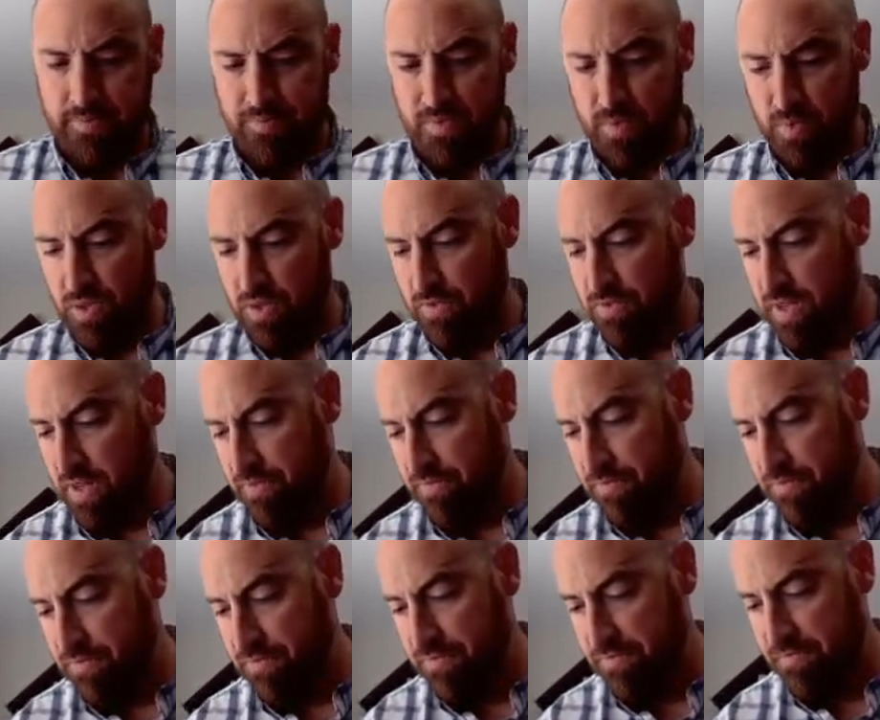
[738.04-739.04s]
I wonder if that
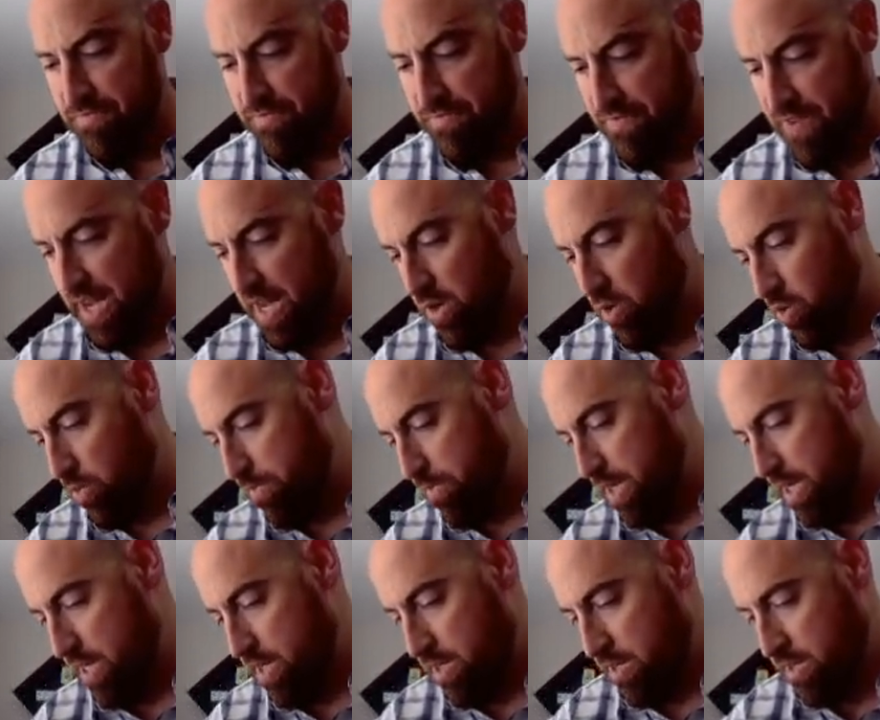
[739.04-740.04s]

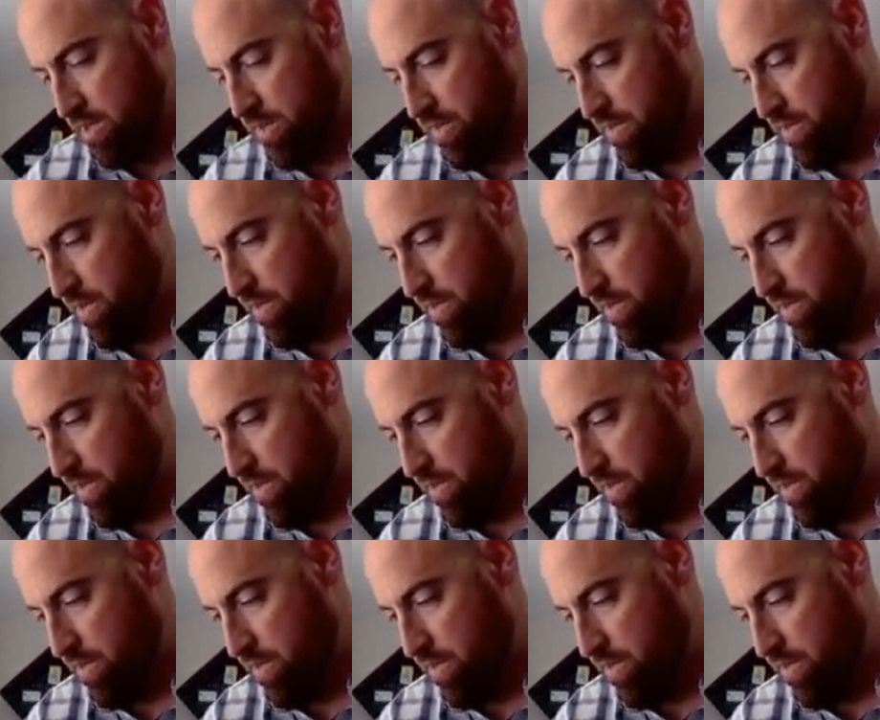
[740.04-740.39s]
Foulmire